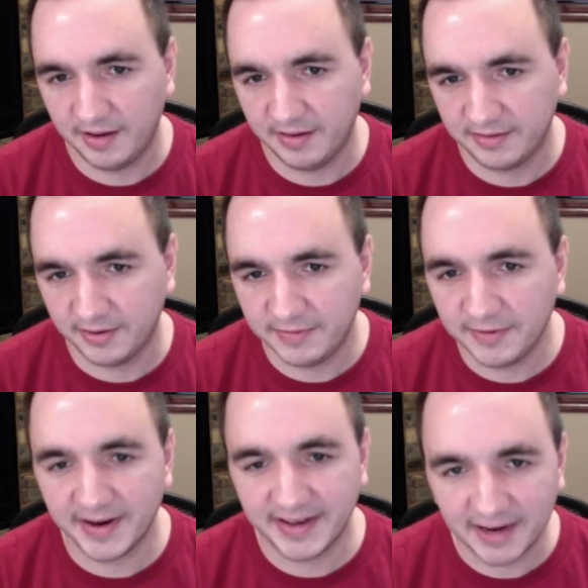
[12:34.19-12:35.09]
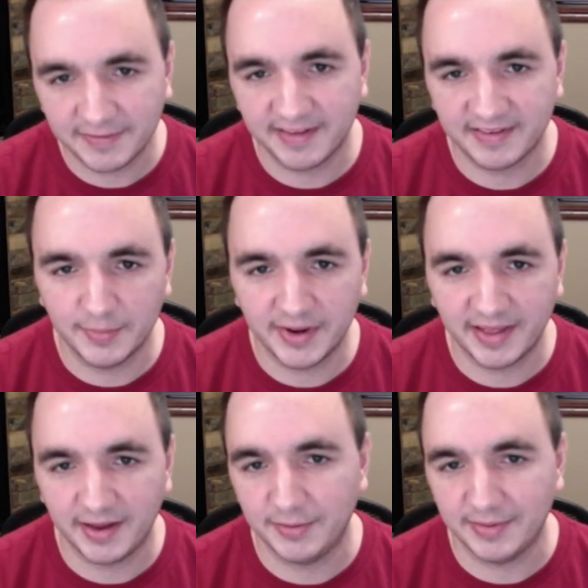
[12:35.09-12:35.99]
So if you've identified somebody
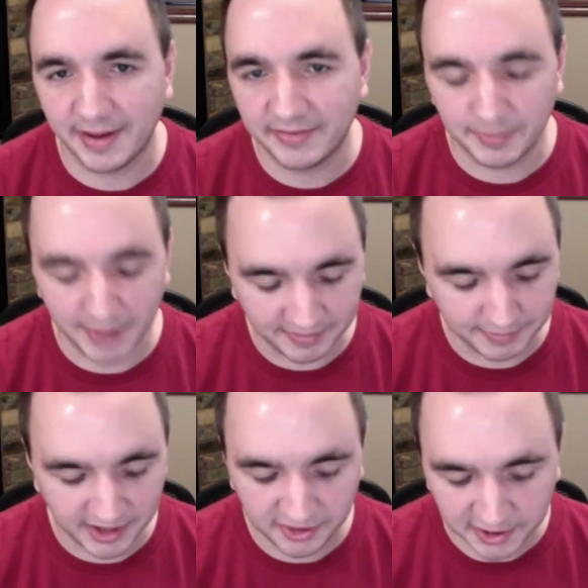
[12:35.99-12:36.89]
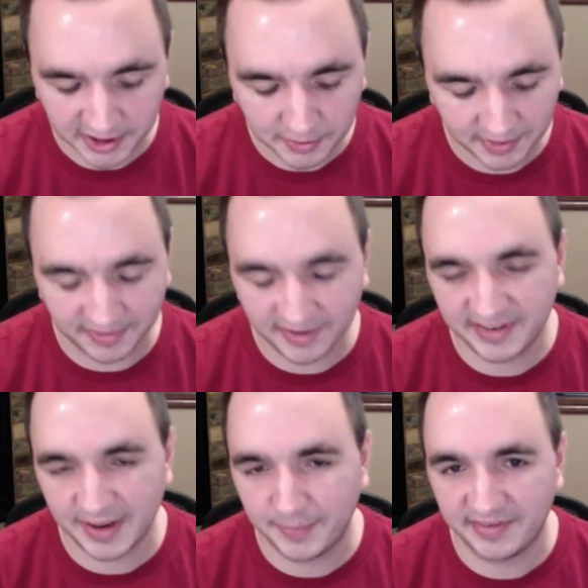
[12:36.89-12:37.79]
that you would love to have mentor you, the first
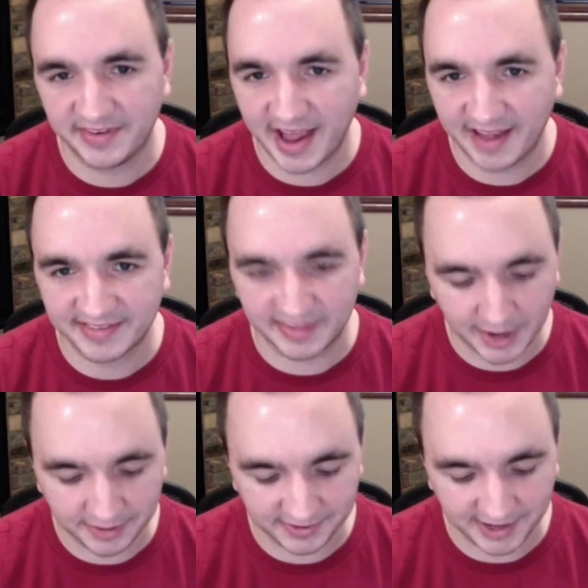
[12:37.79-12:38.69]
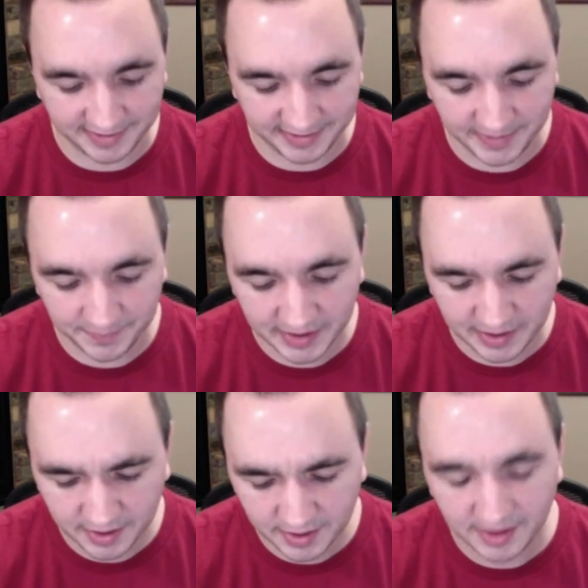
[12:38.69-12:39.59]
step is to ask them out for coffee.
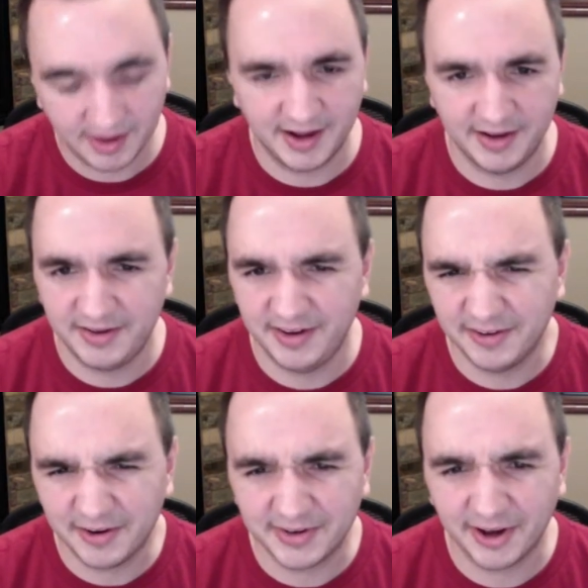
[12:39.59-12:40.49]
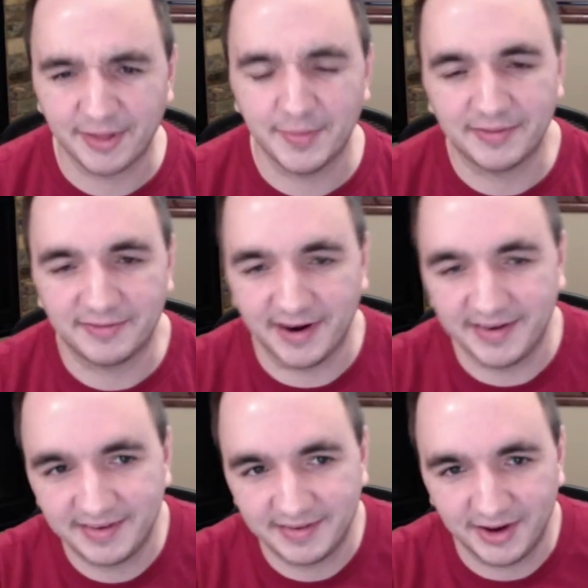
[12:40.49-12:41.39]
Don't tell them up
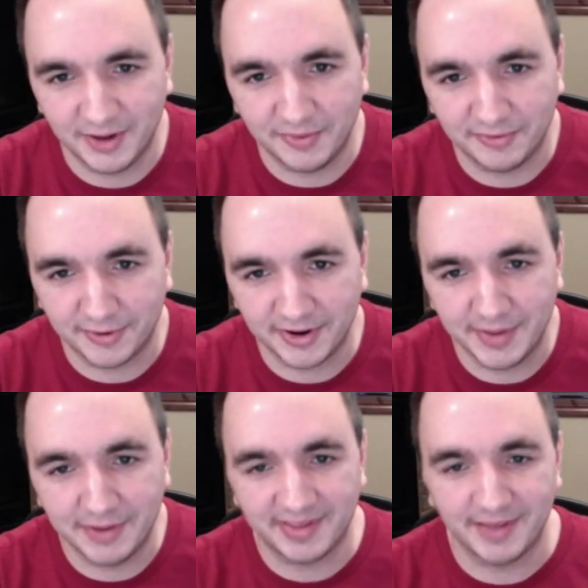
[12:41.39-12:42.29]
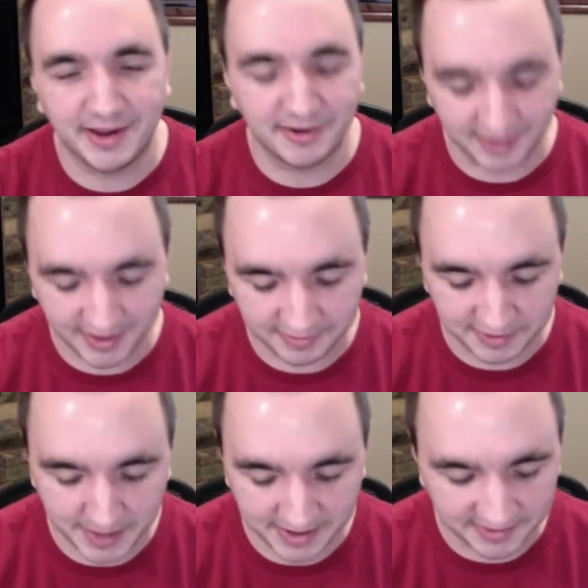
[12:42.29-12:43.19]
front, before you meet with them that you're looking for a
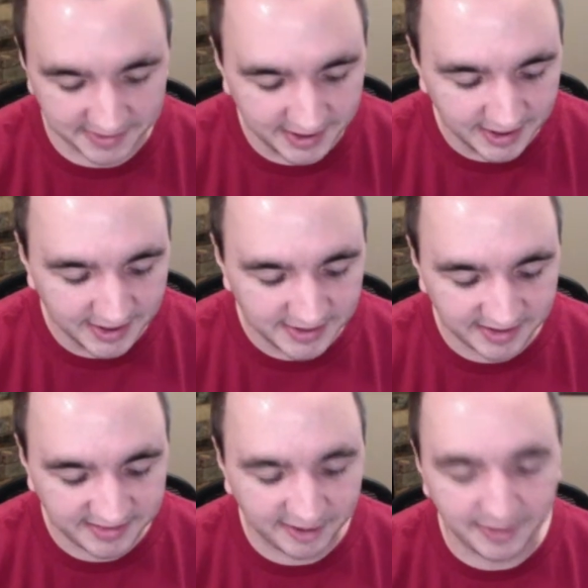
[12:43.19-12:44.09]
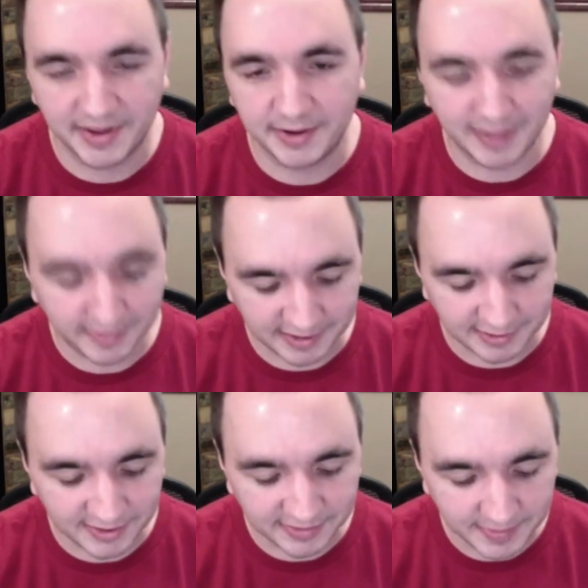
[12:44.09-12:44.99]
mentor. Just tell them that you'd love to
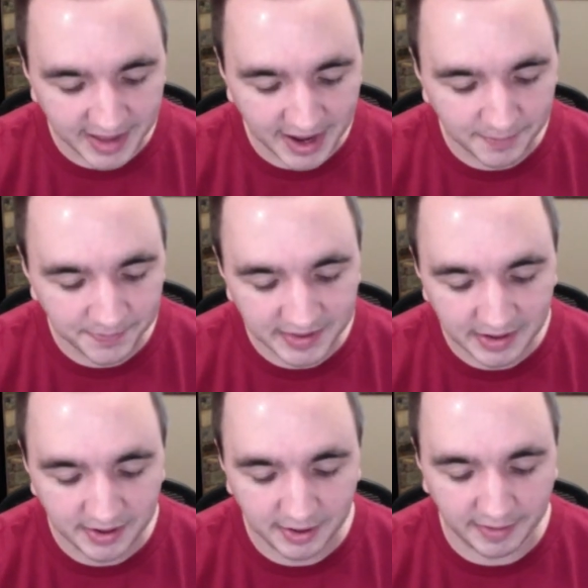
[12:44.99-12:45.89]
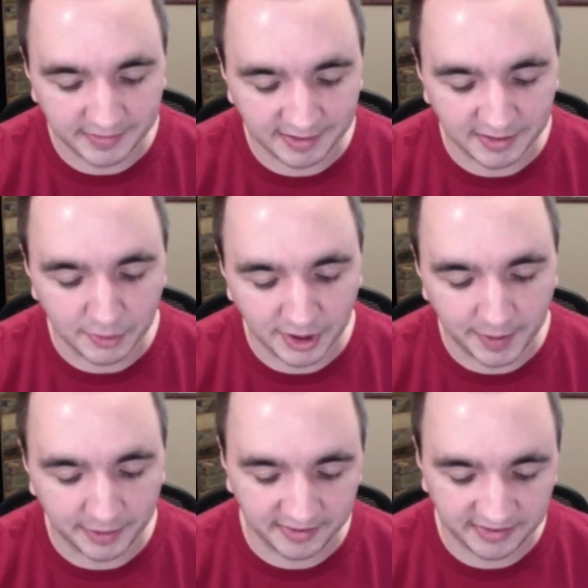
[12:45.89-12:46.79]
learn from them, you'd love to learn more
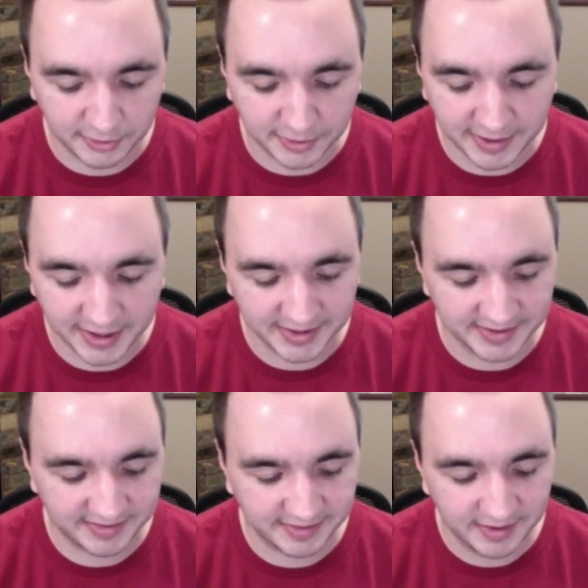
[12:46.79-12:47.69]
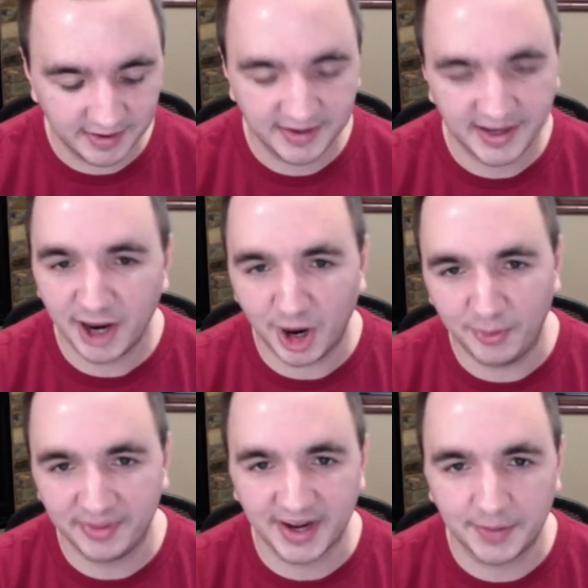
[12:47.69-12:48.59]
about their story, and just get help
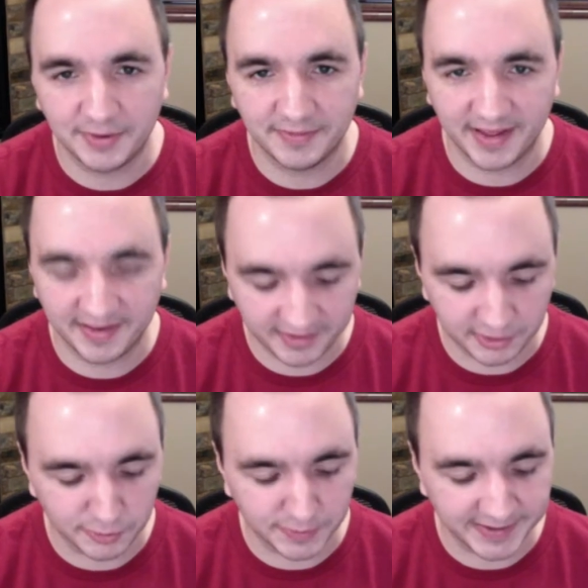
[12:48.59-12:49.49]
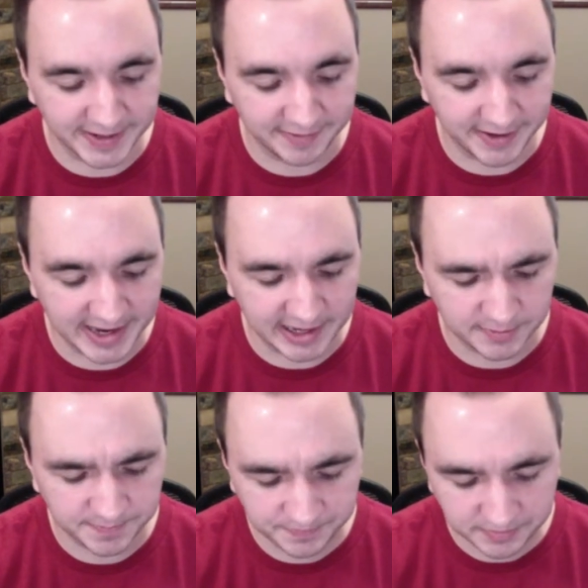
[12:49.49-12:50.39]
with a couple of things that you're working on right now.
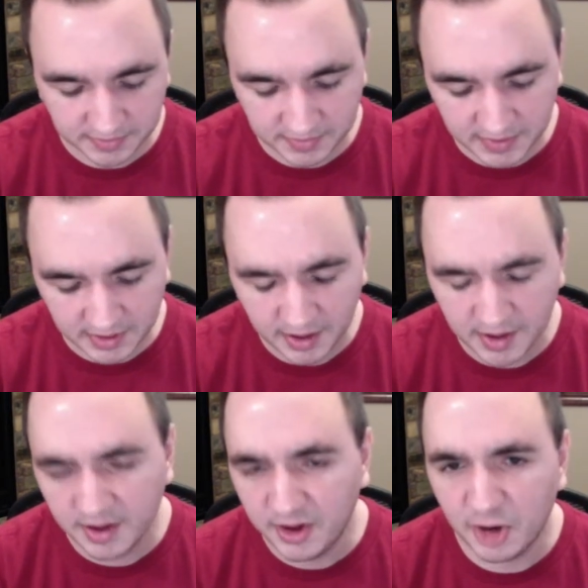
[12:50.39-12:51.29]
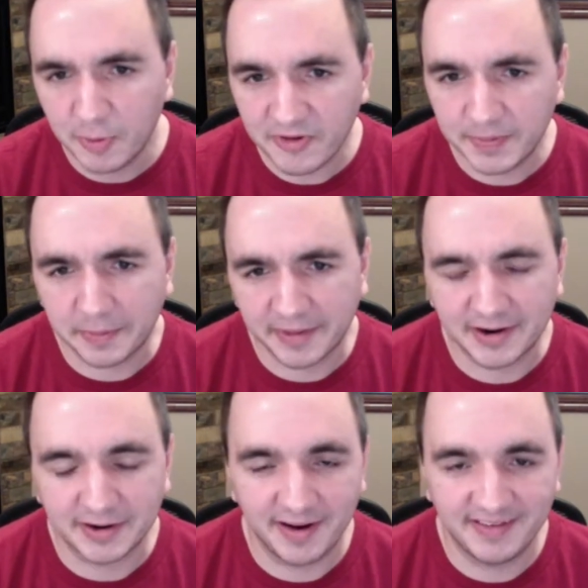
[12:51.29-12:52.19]
Most people that
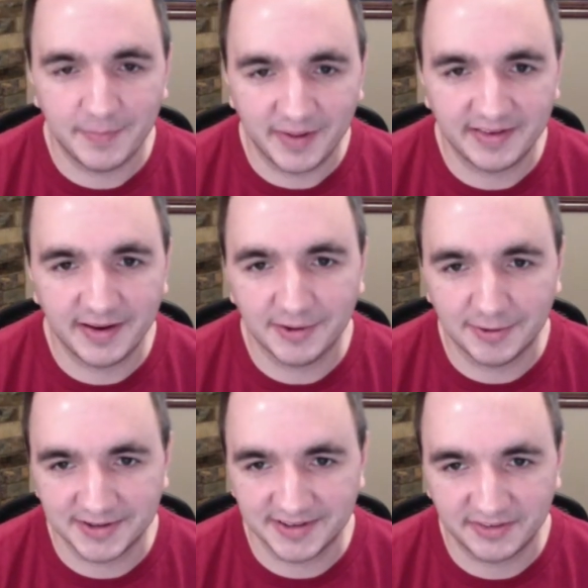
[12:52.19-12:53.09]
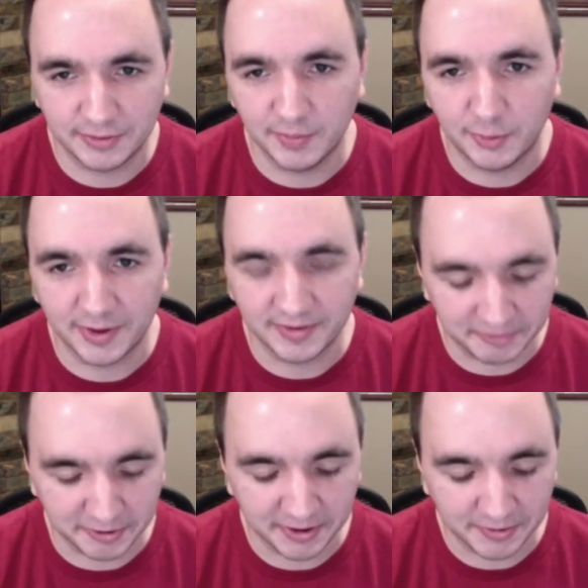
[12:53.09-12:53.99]
aren't crazy busy or just too important
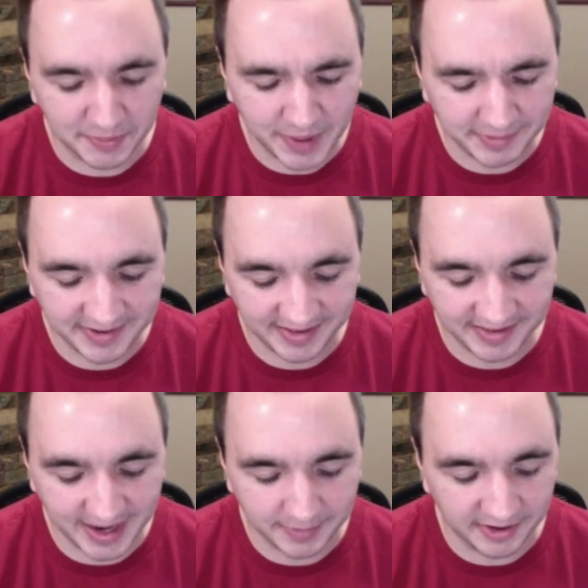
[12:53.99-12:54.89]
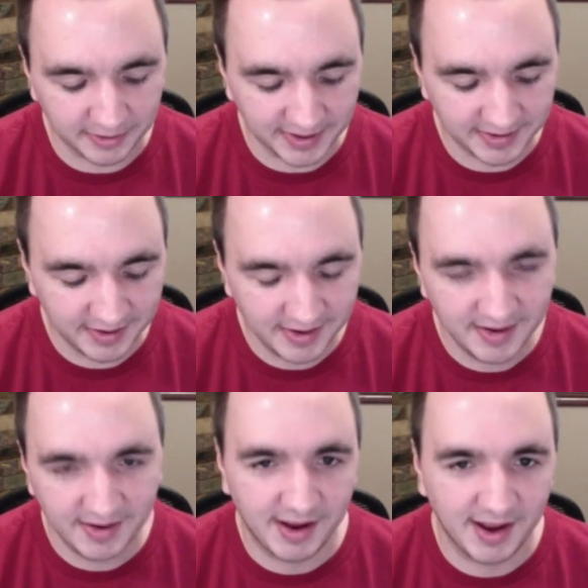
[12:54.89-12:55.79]
for you will probably take the time to do it.
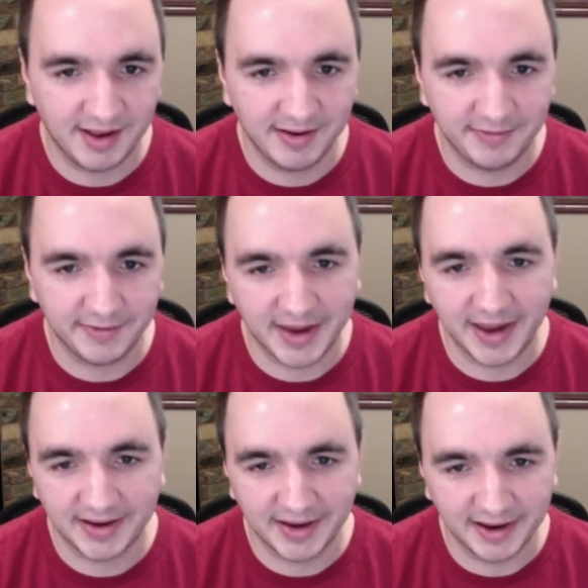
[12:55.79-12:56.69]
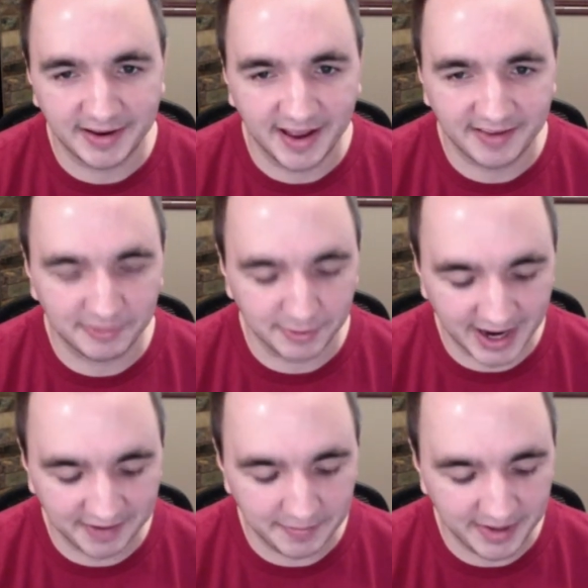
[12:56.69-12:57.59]
And if you can't get a yes to a
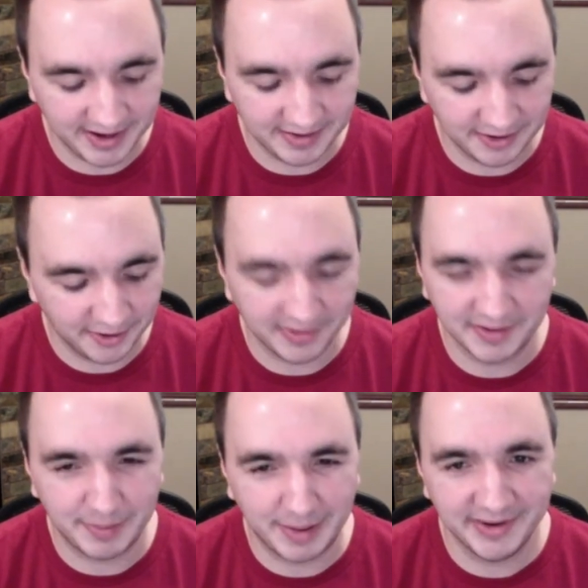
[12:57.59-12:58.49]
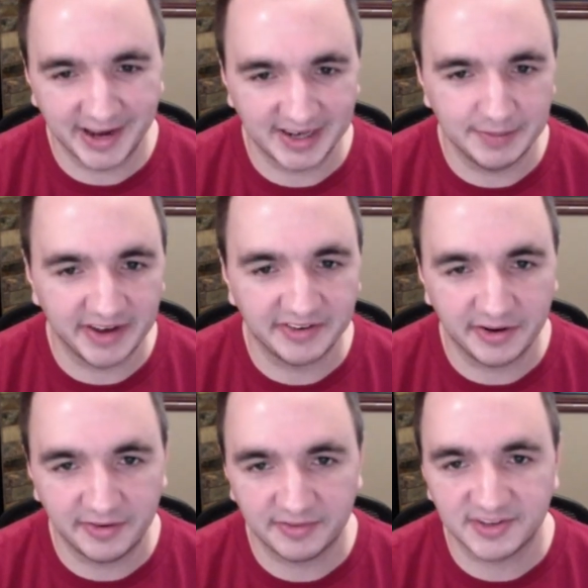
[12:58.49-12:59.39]
coffee meeting, they're probably not going to mentor
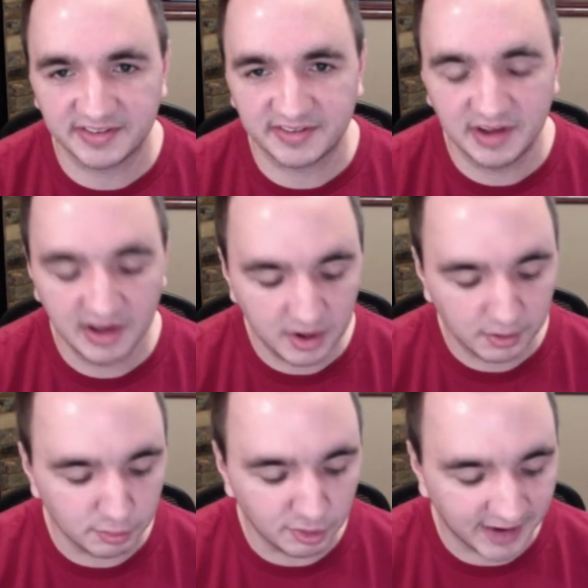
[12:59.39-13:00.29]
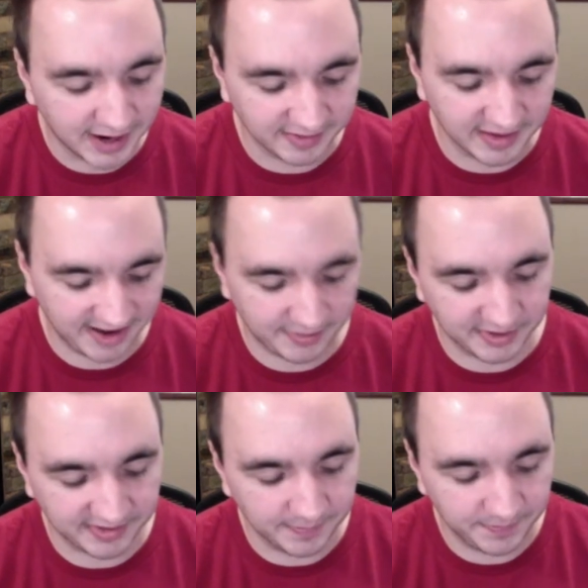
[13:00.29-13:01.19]
you, so just move on to the next
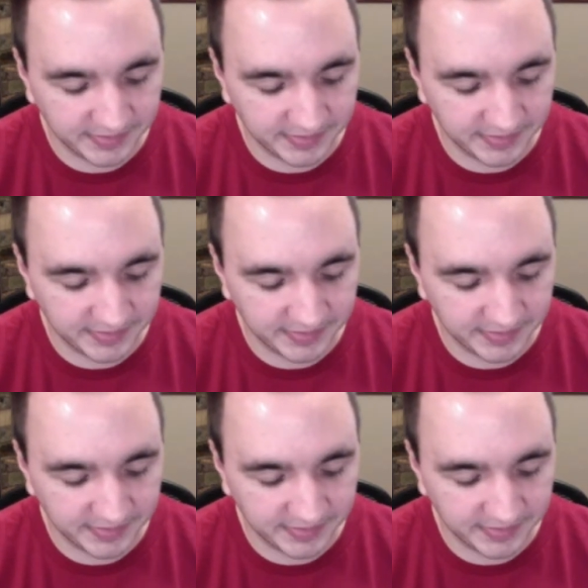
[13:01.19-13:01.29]
person.